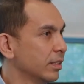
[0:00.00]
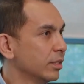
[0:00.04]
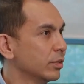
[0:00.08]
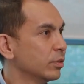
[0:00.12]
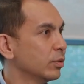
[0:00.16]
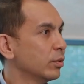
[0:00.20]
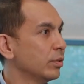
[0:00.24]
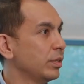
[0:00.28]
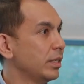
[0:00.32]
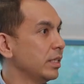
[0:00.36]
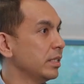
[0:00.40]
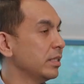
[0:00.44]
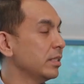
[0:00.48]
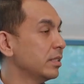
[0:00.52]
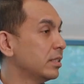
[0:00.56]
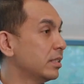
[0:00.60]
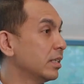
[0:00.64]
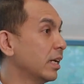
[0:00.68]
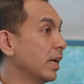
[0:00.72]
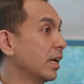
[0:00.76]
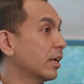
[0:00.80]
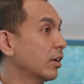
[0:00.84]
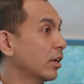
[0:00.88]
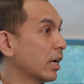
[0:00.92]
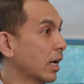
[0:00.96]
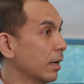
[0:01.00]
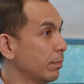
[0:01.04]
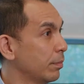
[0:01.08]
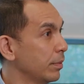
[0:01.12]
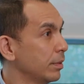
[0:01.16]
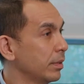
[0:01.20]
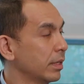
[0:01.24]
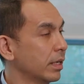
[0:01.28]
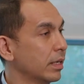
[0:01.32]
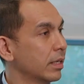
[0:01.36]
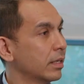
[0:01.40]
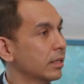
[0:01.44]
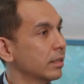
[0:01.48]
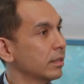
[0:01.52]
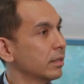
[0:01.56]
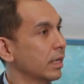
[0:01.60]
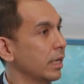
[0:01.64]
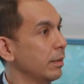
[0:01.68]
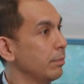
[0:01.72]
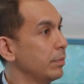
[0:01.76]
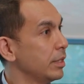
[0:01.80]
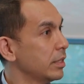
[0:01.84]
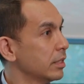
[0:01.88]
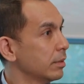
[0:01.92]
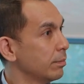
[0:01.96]
So this is the carbon
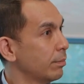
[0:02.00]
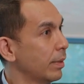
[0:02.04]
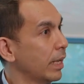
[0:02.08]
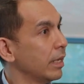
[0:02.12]
emission